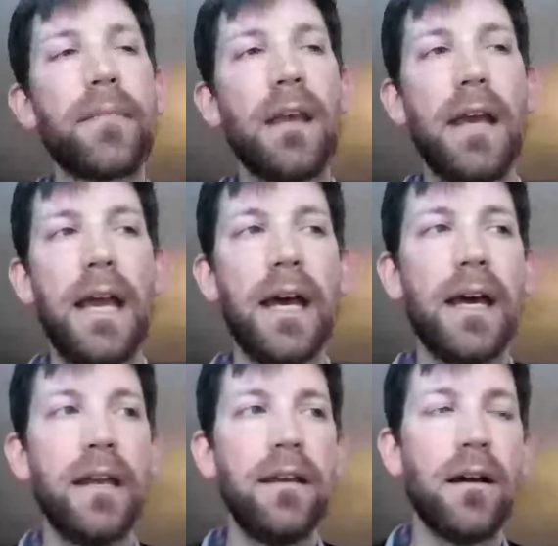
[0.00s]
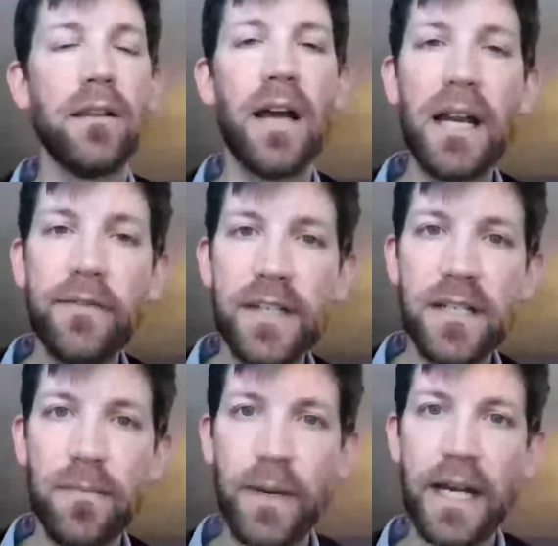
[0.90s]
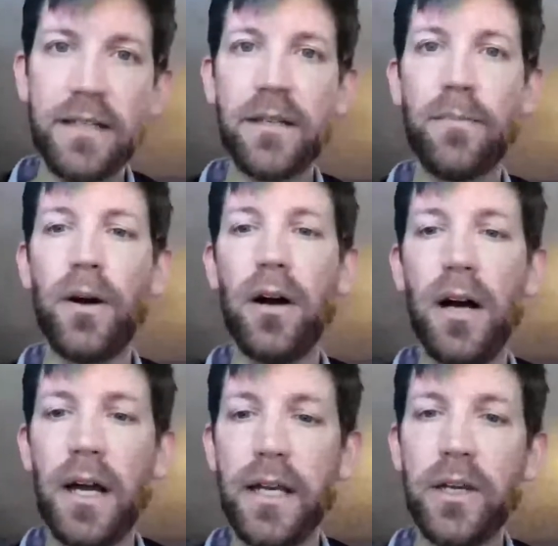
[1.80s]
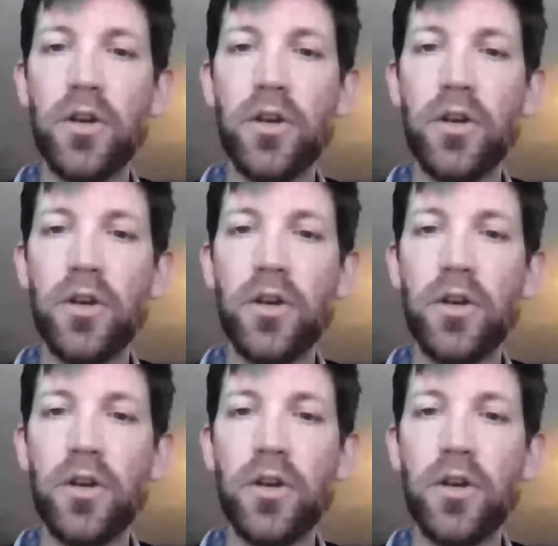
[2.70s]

And a lot of it depends upon